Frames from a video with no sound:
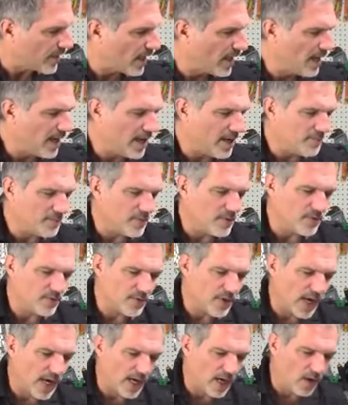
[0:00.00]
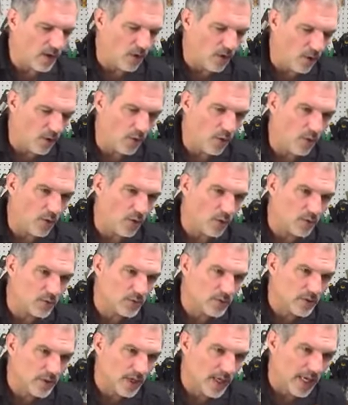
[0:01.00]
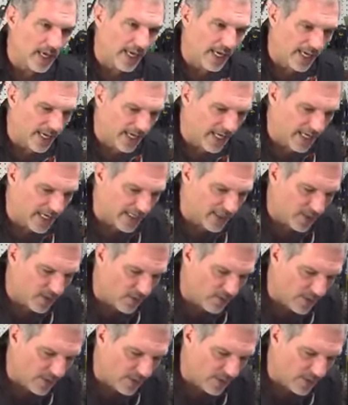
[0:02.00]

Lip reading: You've got a hole and you